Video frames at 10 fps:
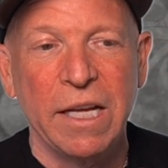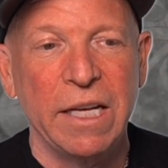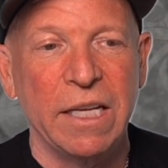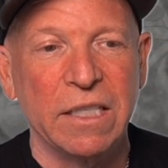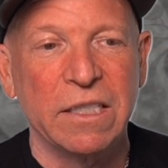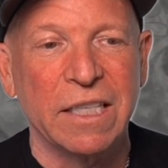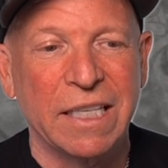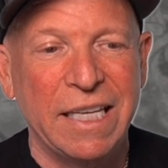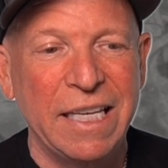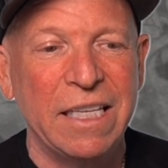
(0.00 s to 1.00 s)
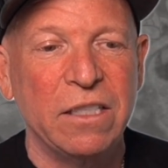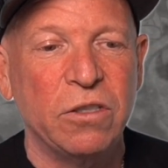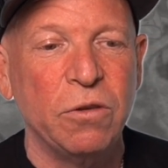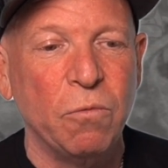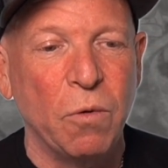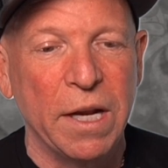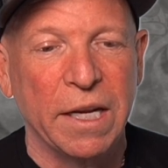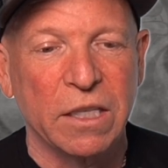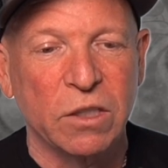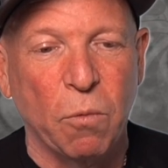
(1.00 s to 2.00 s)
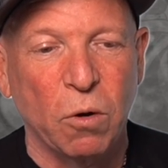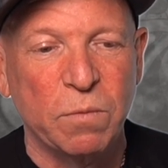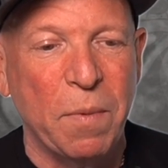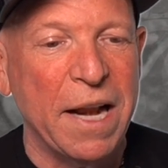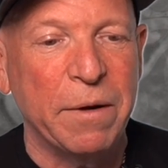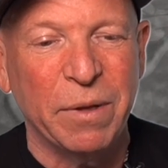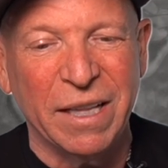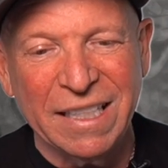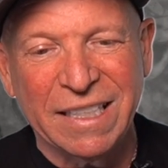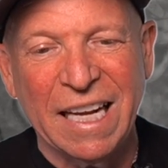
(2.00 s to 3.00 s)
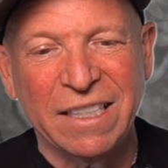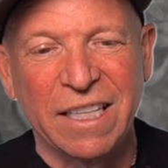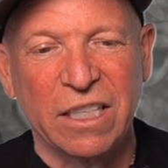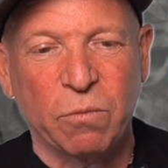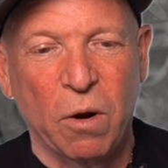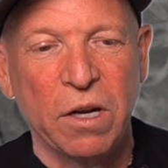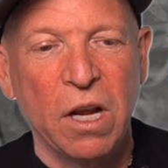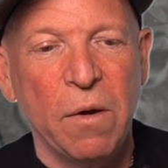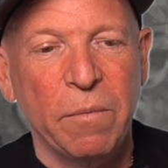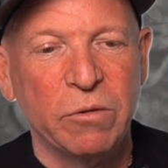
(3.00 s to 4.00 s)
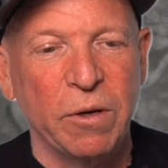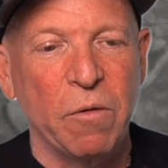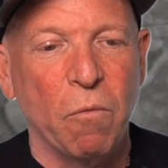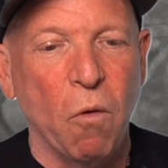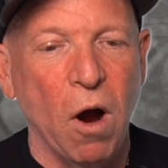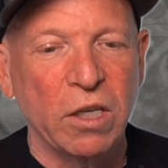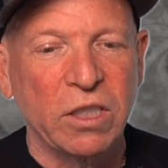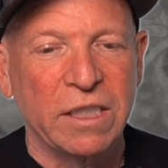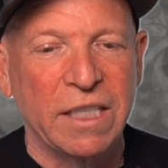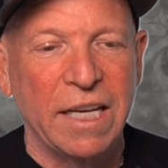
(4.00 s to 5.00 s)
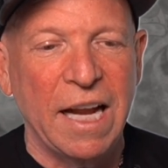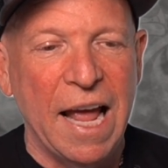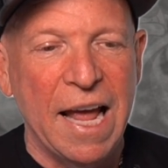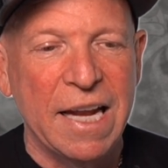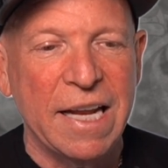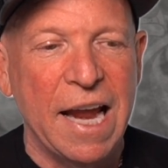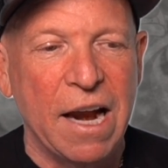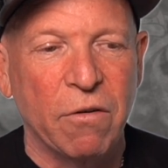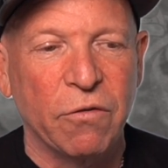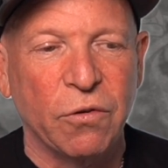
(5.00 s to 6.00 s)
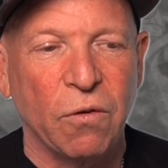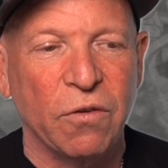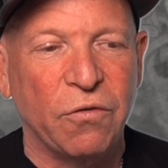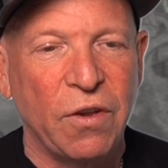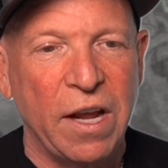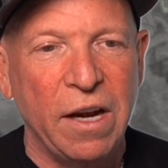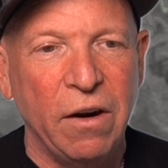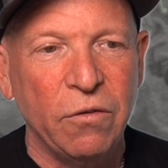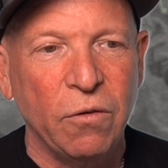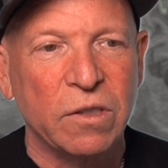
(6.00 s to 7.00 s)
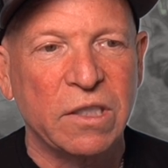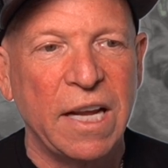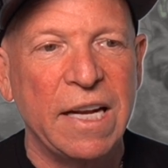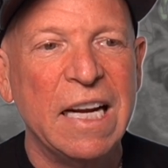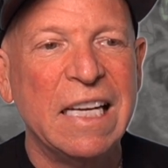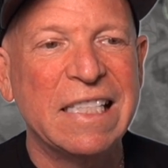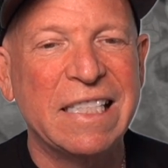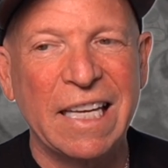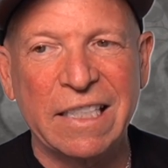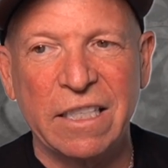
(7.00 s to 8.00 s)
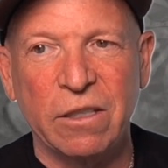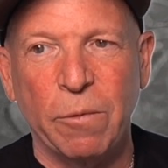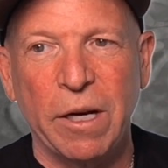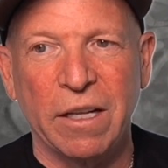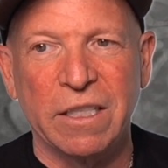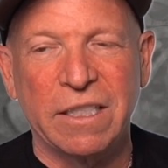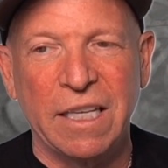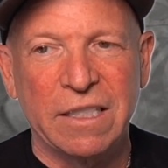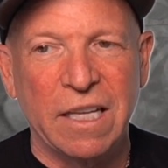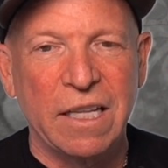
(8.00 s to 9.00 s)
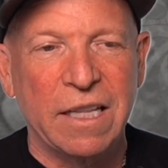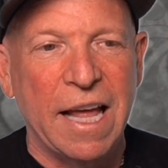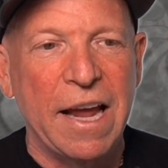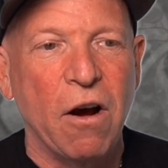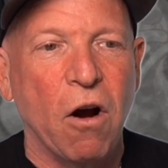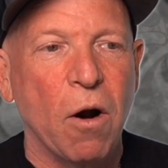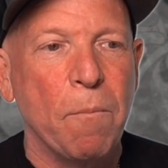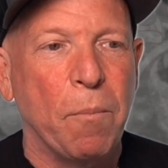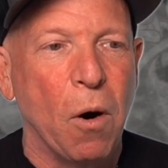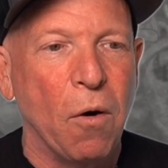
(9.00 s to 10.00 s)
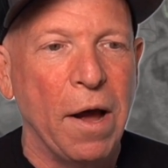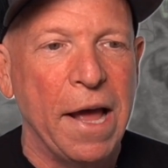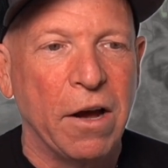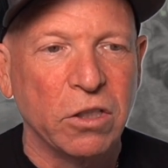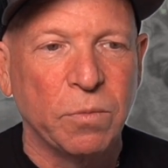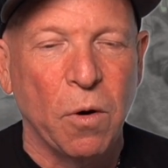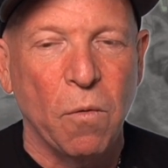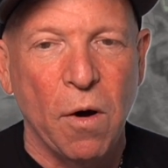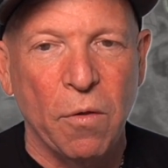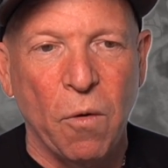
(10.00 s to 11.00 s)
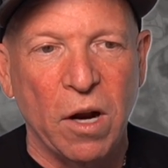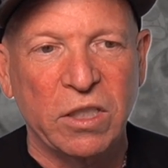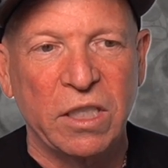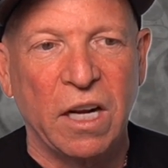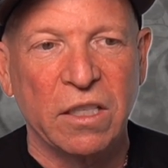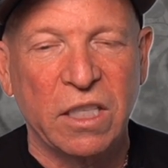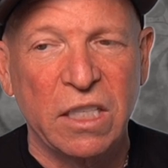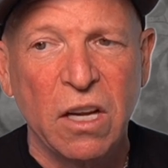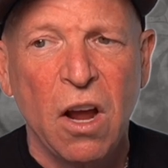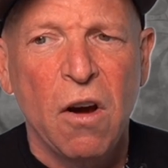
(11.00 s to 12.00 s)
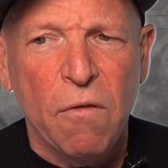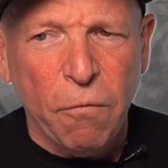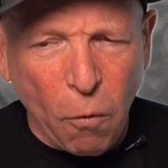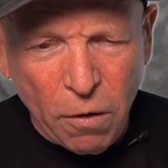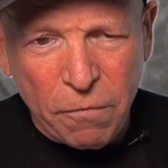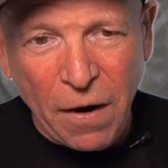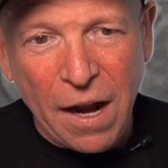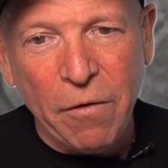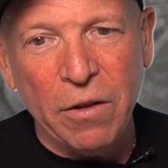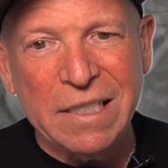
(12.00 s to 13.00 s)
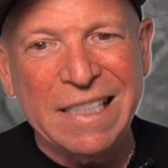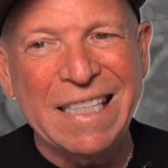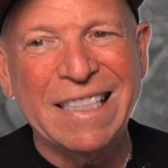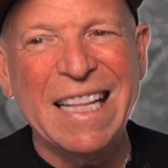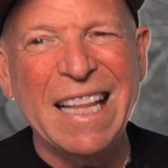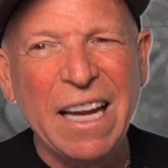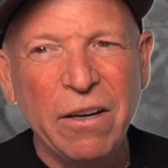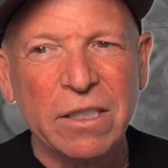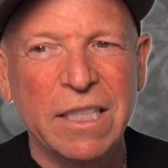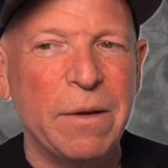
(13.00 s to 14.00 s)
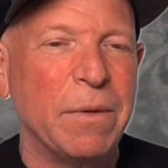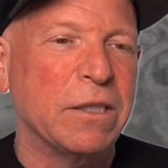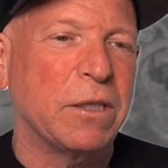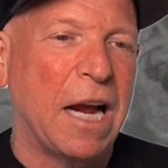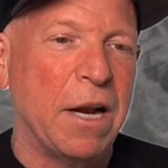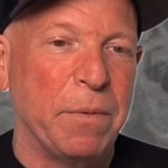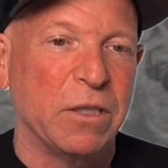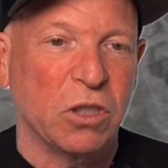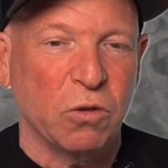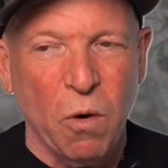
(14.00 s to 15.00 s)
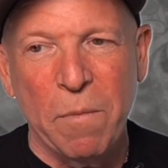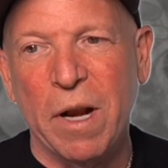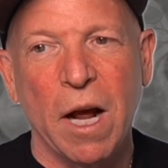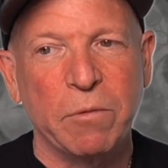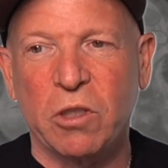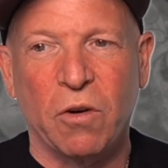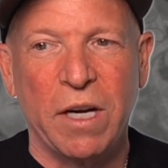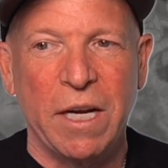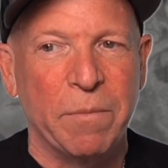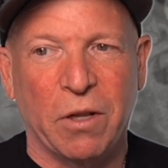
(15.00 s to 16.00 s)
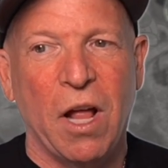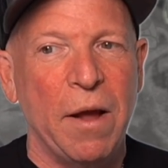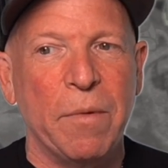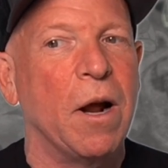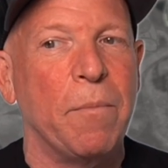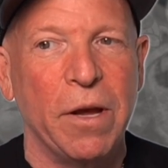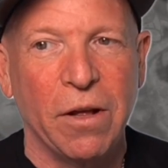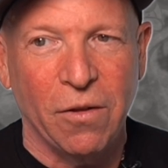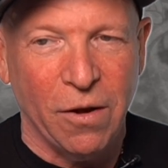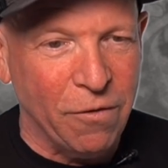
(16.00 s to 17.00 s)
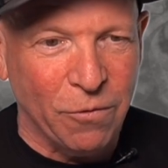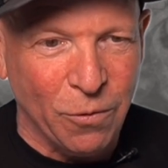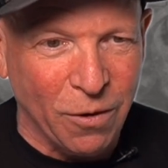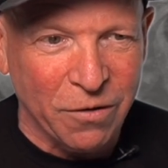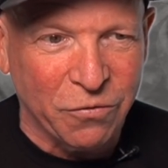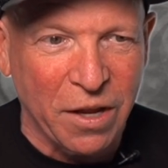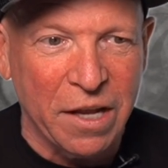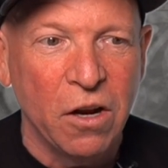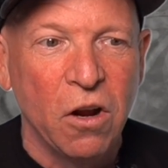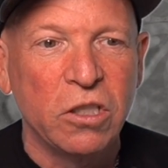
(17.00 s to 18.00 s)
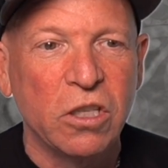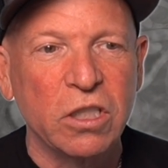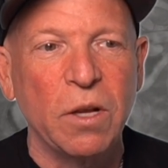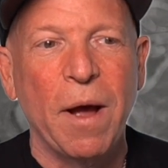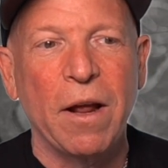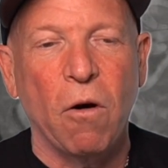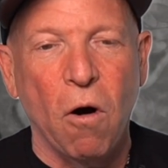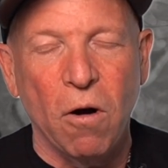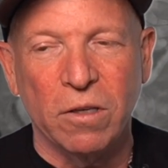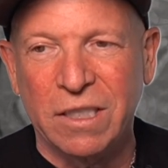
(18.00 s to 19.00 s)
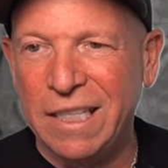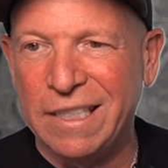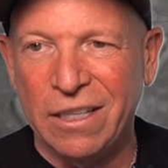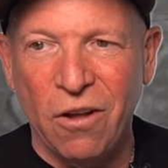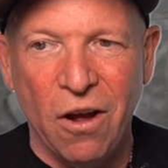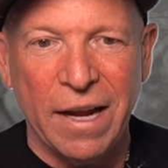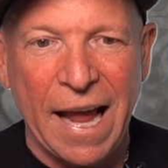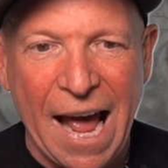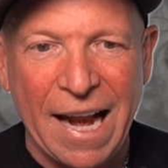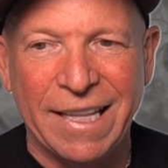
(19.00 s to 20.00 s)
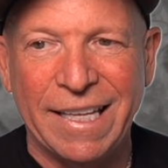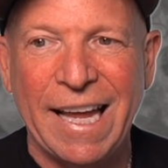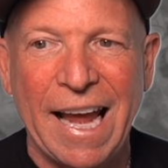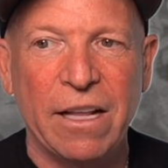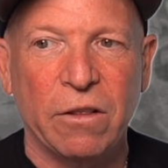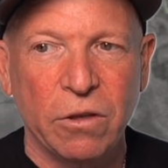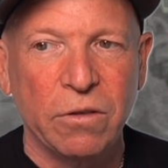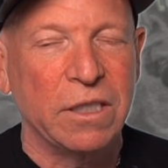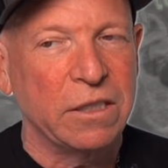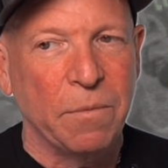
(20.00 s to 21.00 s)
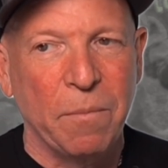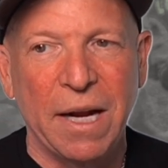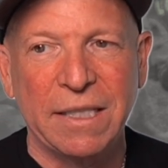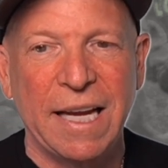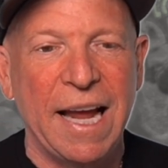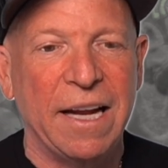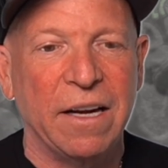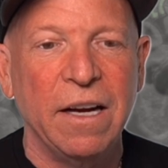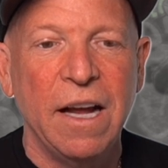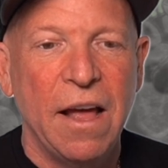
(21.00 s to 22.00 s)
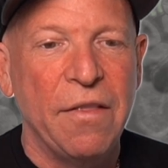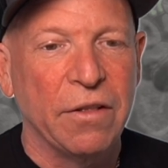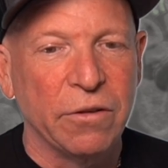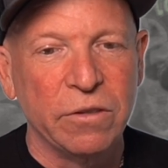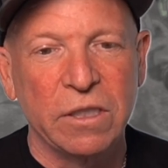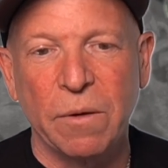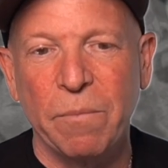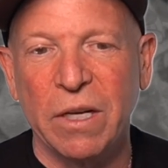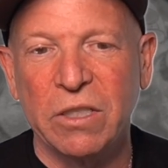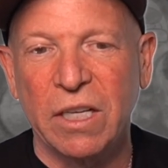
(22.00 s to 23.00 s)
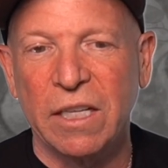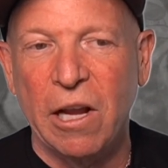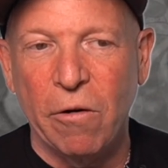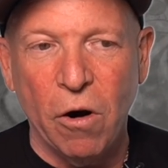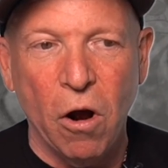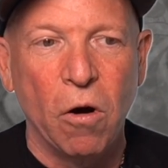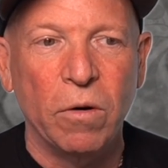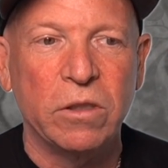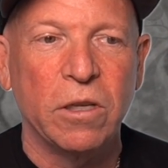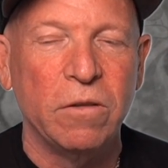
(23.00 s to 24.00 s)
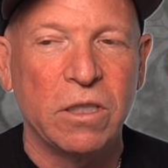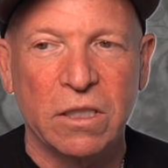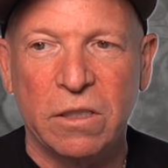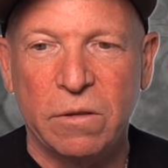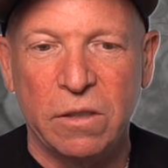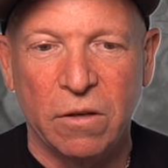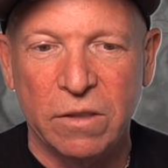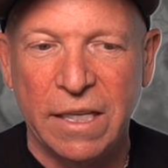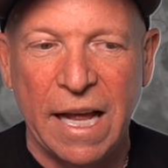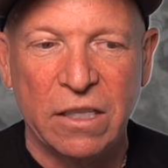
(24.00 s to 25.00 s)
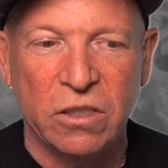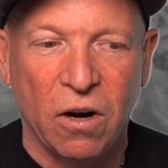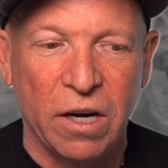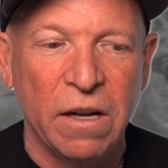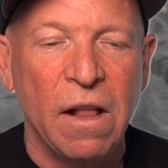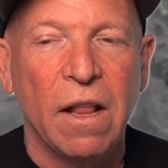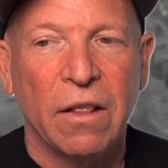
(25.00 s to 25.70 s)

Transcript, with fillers: It is the key to winning in sports betting. But let's get to this one between Washington and Arizona State. Arizona State, 6 and 3 on the season. They are bowl eligible, while the Washington Huskies Four and five on the season. They are a team that's kind of been swimming upstream, climbing uphill, however you want to say it, just about all season long. Out of the gate, losing to Montana and then losing to Michigan. They were 0-2 just you know to get it started.